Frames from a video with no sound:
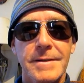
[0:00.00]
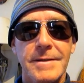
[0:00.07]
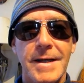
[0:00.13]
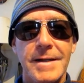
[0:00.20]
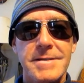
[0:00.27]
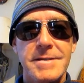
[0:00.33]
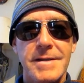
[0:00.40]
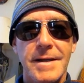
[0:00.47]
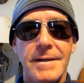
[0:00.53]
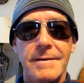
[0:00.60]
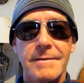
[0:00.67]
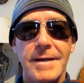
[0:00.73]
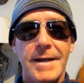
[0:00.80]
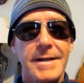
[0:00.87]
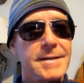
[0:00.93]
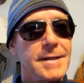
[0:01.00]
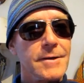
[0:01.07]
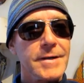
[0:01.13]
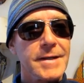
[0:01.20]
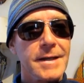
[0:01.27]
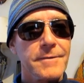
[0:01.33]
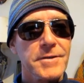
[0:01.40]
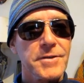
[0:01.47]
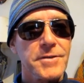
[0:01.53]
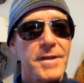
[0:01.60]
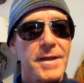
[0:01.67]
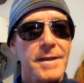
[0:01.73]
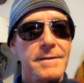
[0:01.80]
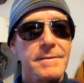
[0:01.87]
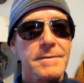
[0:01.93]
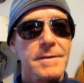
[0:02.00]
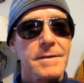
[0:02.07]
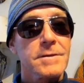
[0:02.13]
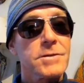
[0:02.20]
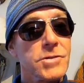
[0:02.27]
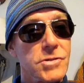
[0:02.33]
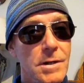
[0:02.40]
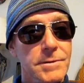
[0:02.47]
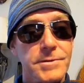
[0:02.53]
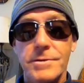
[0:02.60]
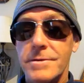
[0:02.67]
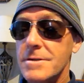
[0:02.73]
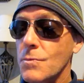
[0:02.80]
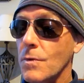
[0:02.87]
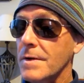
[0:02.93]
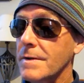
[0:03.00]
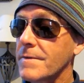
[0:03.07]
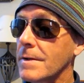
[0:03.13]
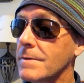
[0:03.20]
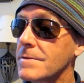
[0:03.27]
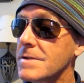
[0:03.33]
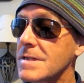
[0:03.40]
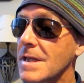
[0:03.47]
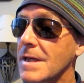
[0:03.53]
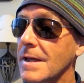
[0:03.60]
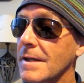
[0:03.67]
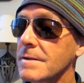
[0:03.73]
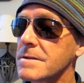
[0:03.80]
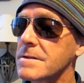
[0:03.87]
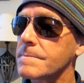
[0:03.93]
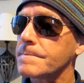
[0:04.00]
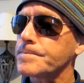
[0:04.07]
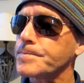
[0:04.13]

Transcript: That's it. Got to carry everything. Shelter is one of those things.